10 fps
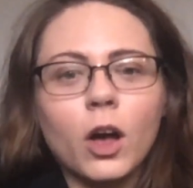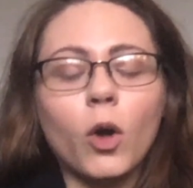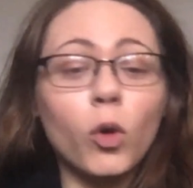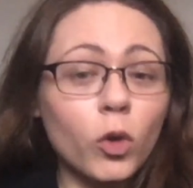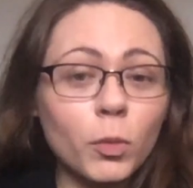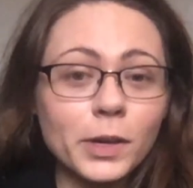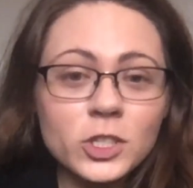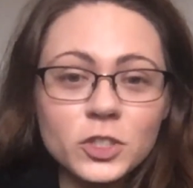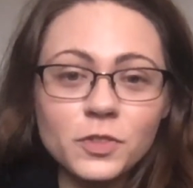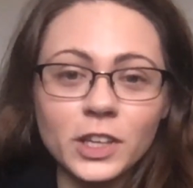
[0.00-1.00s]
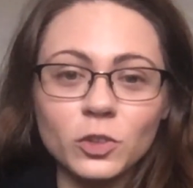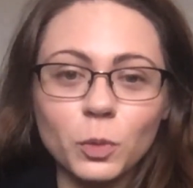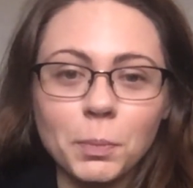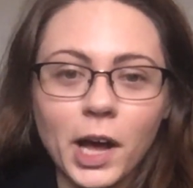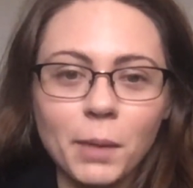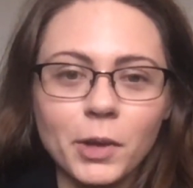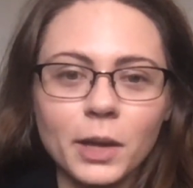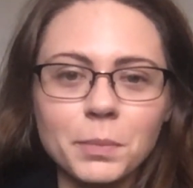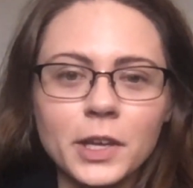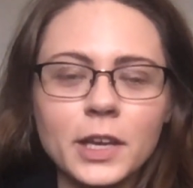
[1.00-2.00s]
a whole bunch of things will pop up,